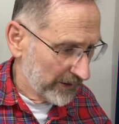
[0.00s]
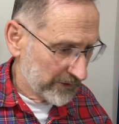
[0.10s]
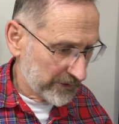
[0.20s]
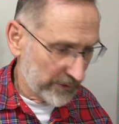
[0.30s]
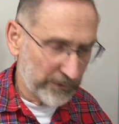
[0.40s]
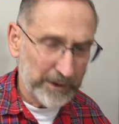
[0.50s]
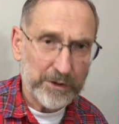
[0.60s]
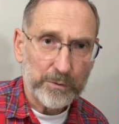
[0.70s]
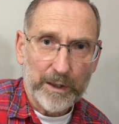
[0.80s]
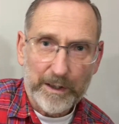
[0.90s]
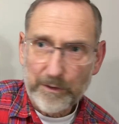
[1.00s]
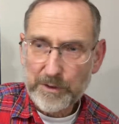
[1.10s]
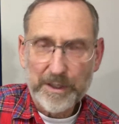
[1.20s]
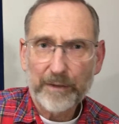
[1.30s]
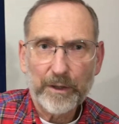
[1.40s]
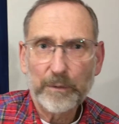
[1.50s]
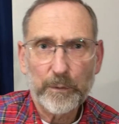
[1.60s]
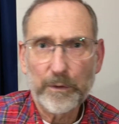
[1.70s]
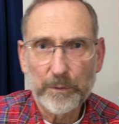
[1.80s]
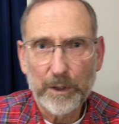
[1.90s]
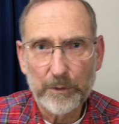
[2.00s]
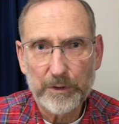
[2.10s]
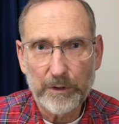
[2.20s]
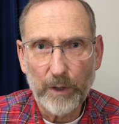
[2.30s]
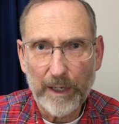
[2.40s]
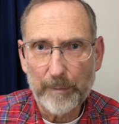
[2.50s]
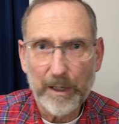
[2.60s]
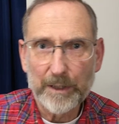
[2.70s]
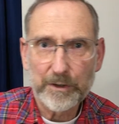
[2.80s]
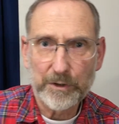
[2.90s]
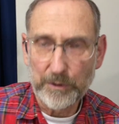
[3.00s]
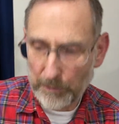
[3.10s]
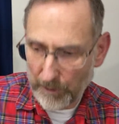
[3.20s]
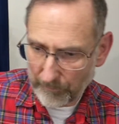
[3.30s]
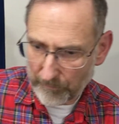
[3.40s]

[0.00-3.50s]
So this way, there's nothing for the road to grab onto